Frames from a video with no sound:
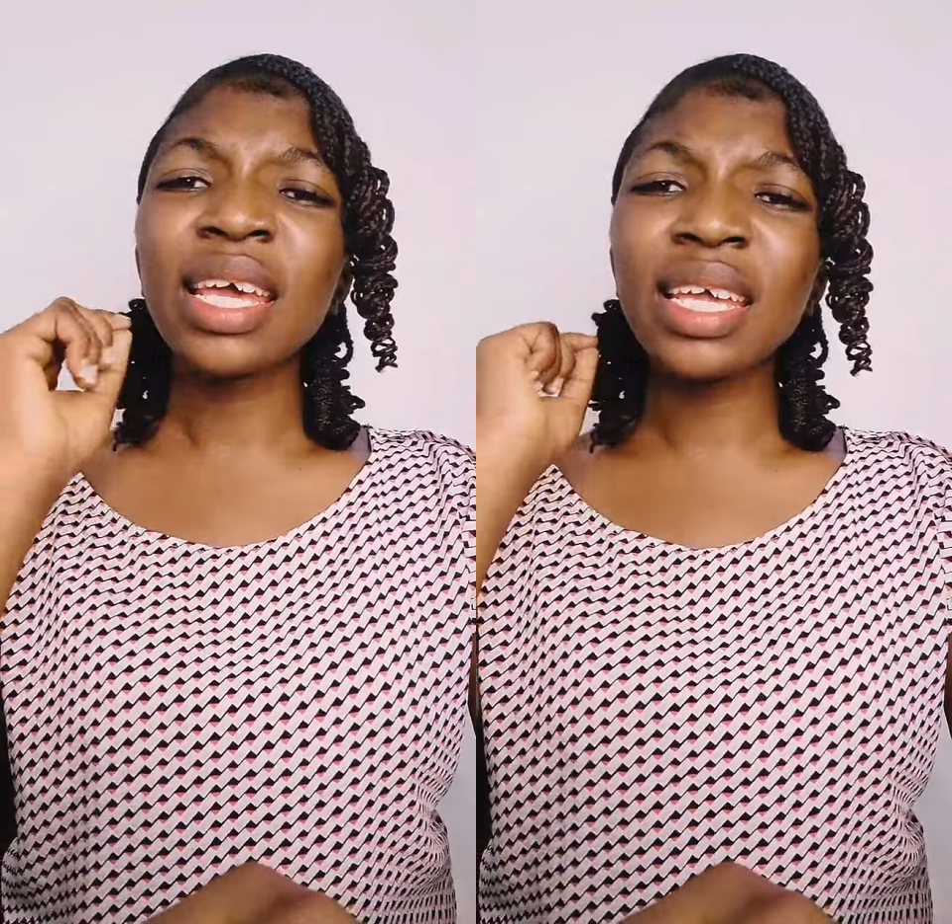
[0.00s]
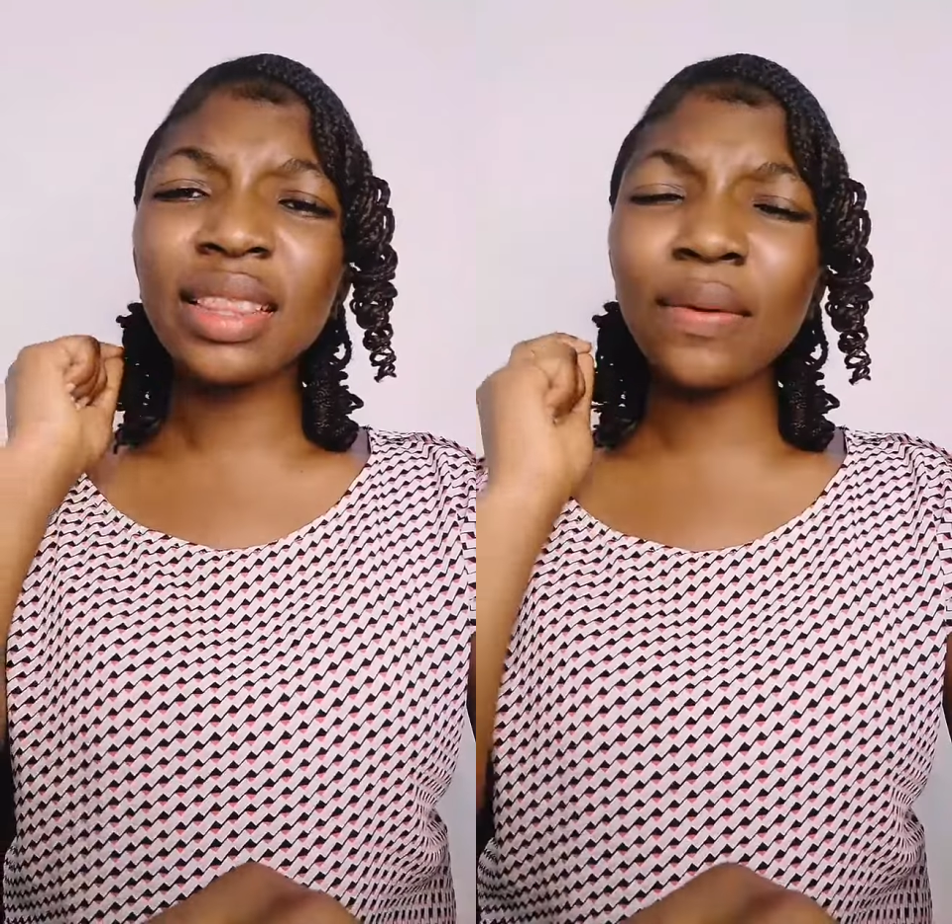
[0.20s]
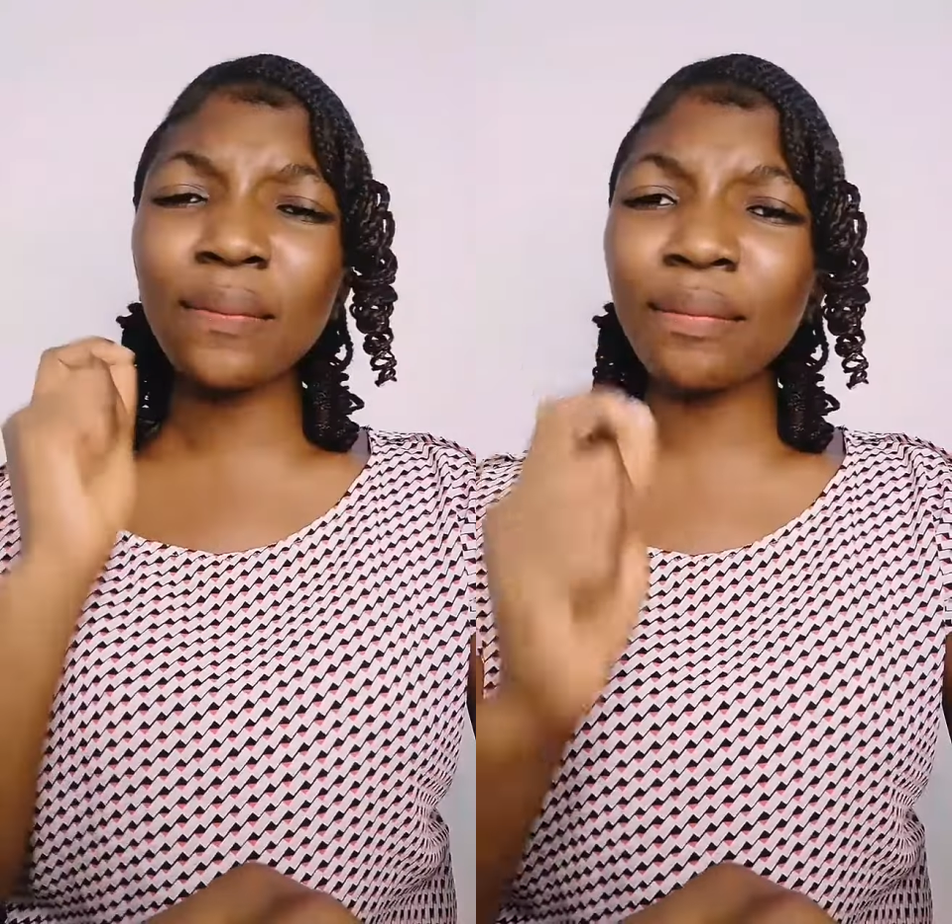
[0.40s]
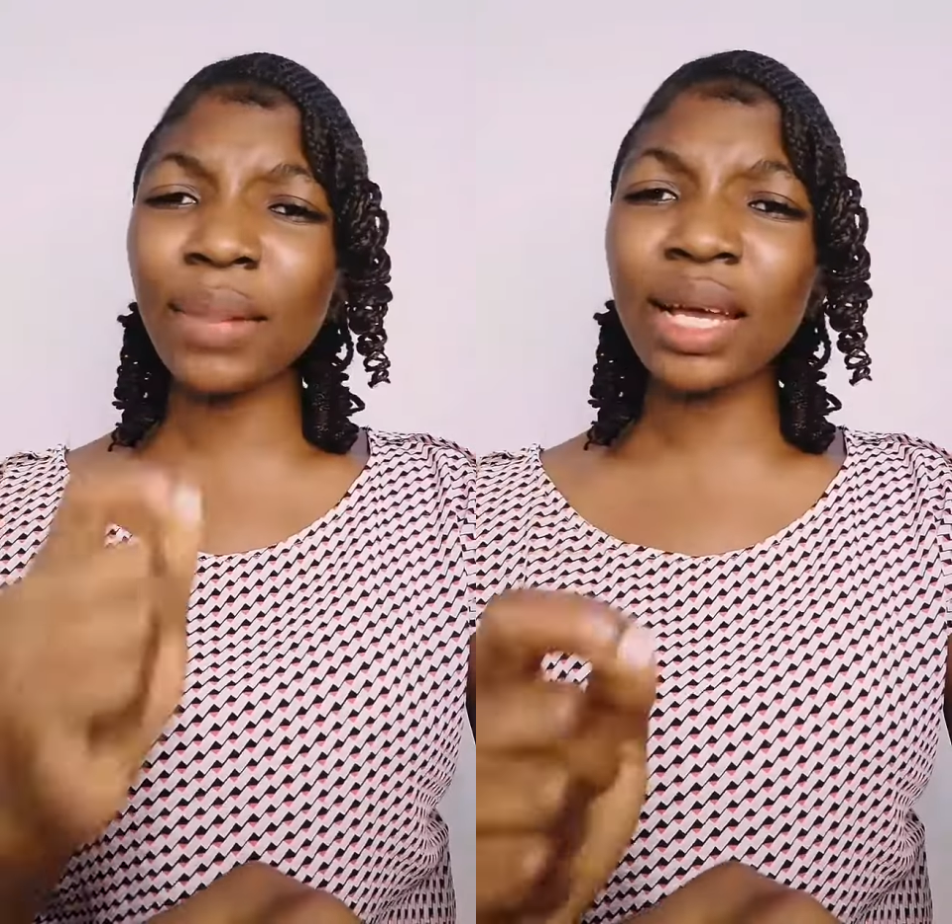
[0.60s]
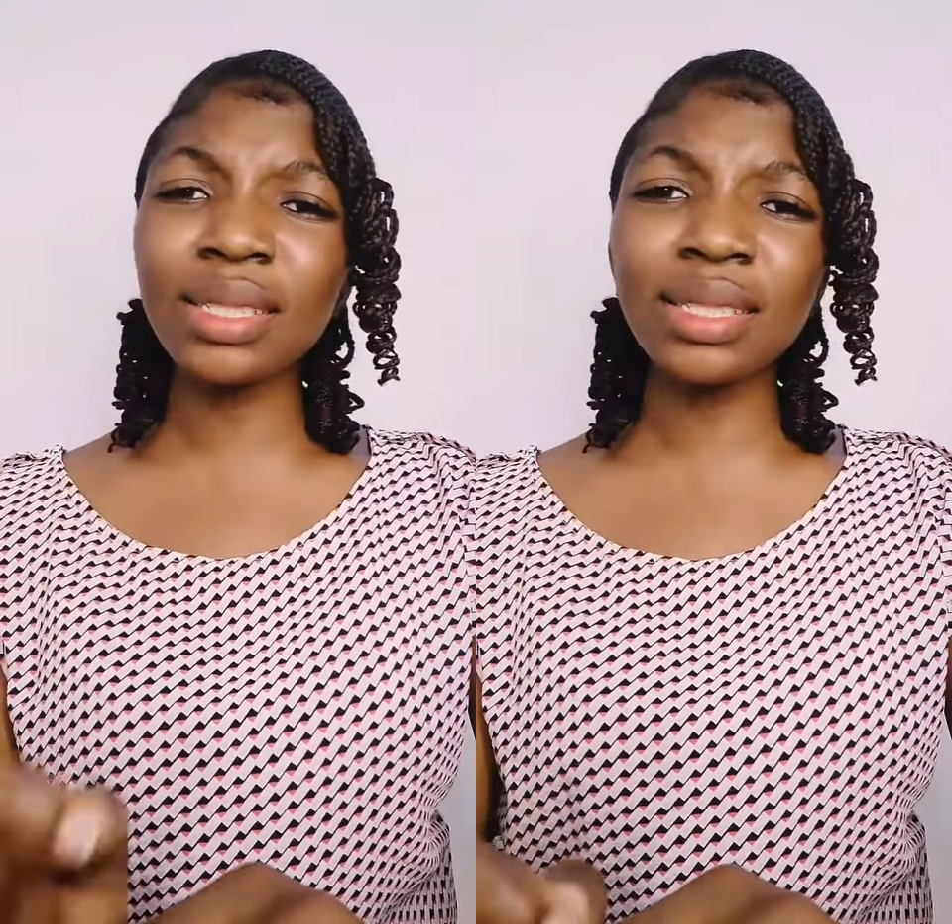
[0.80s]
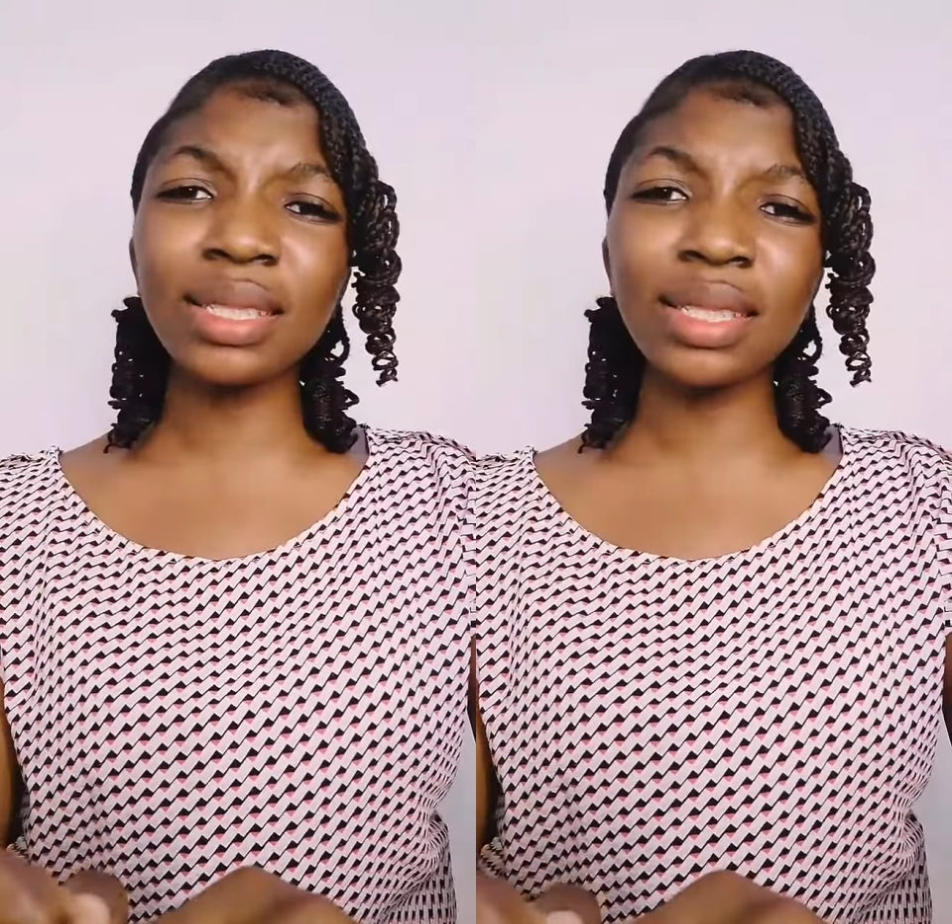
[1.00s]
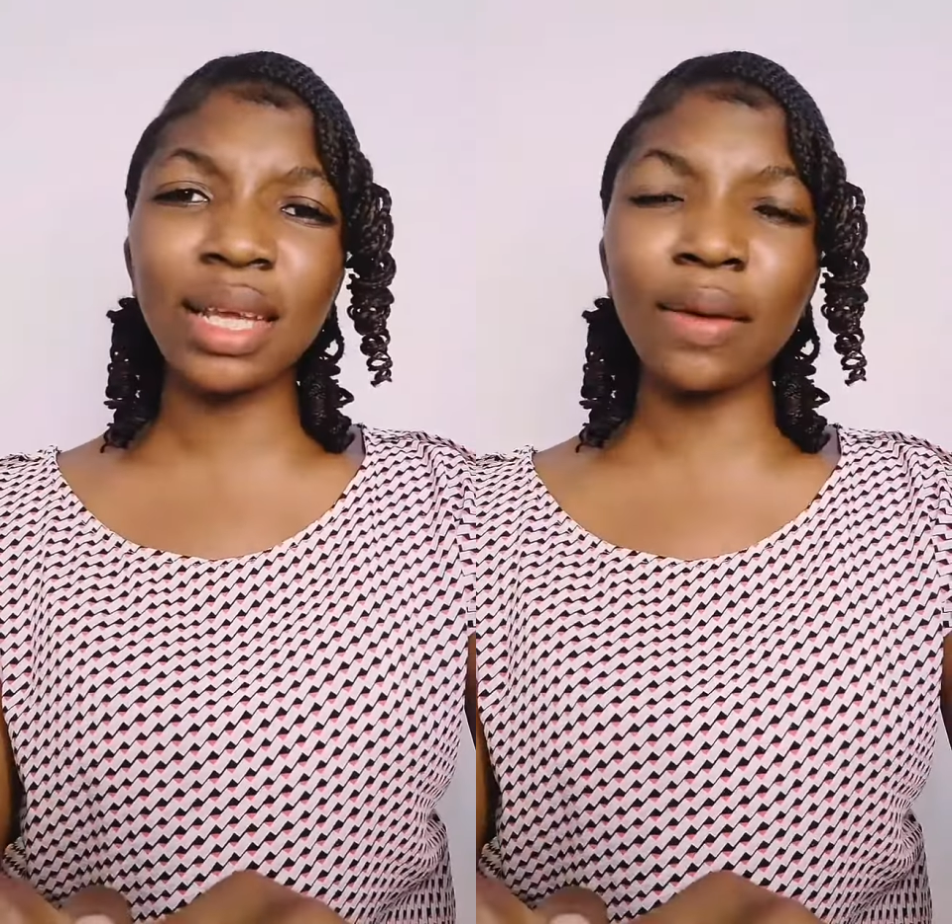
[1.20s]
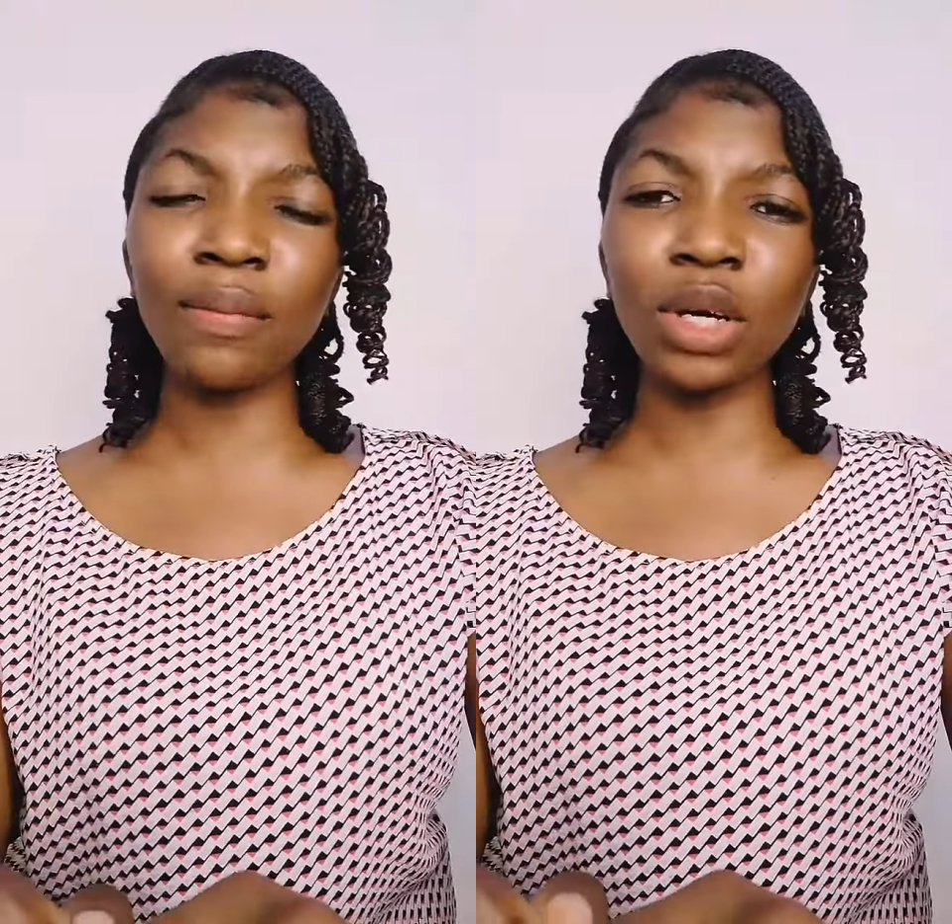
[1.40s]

In the mighty name